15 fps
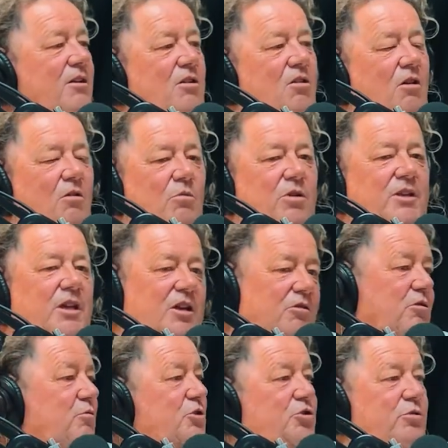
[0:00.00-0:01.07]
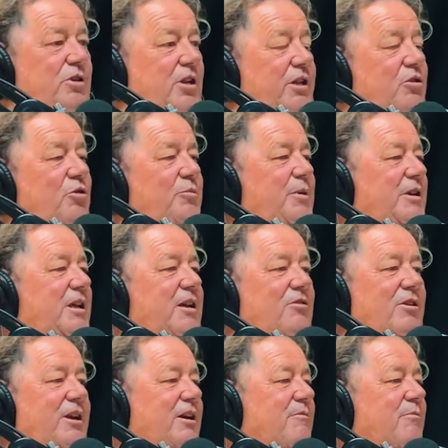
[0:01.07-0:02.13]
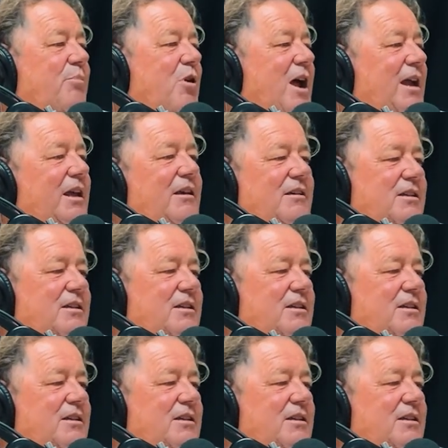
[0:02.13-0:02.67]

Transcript: Well, Kira was really good, but Kira didn't break